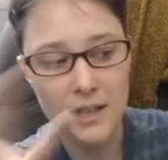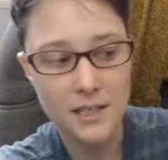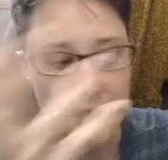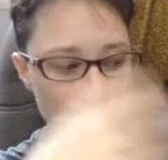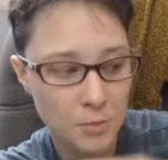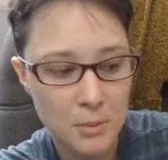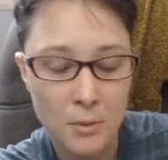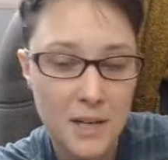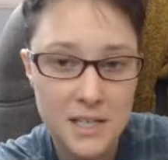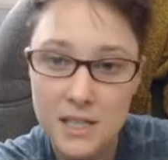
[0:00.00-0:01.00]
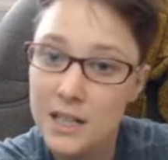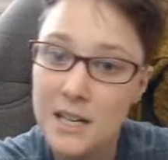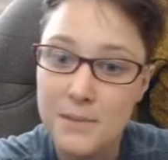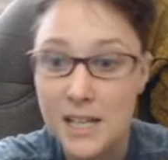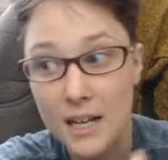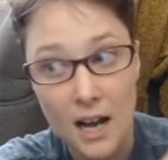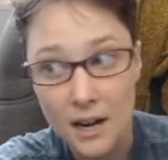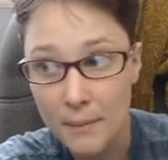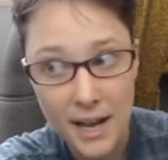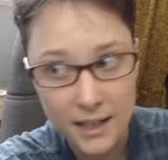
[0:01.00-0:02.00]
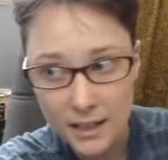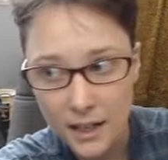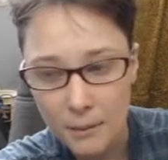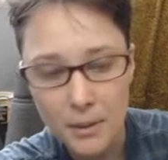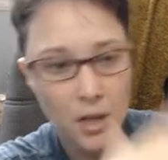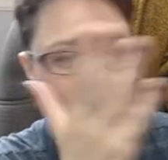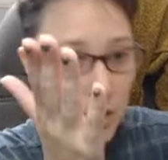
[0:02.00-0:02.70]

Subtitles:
listen, if people make claims, they gotta back it up.